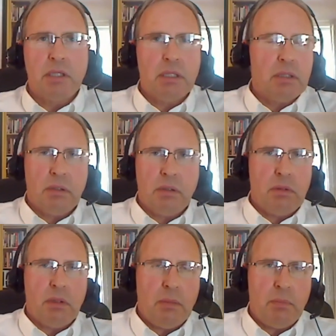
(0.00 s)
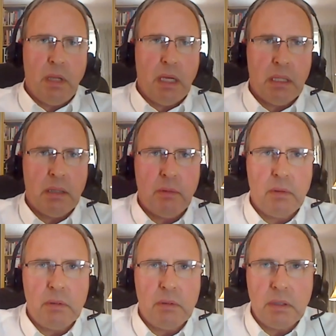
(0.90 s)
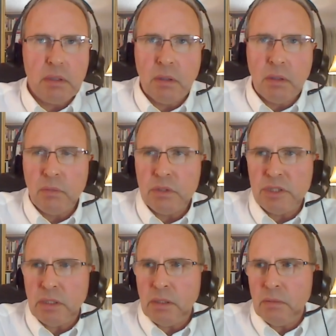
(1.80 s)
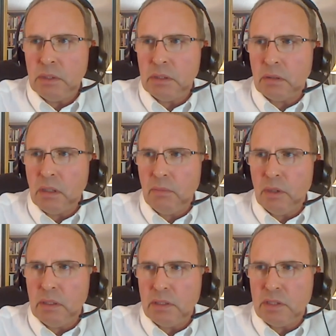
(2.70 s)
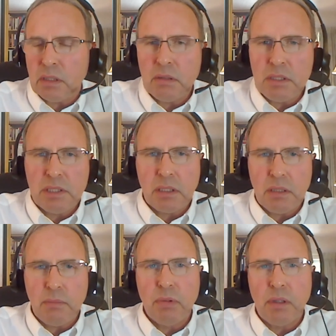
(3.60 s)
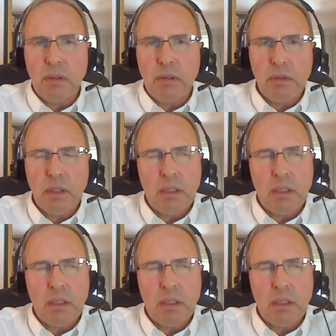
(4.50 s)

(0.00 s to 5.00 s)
uh, yeah, uh, the current regime in the Kremlin is increasingly brittle.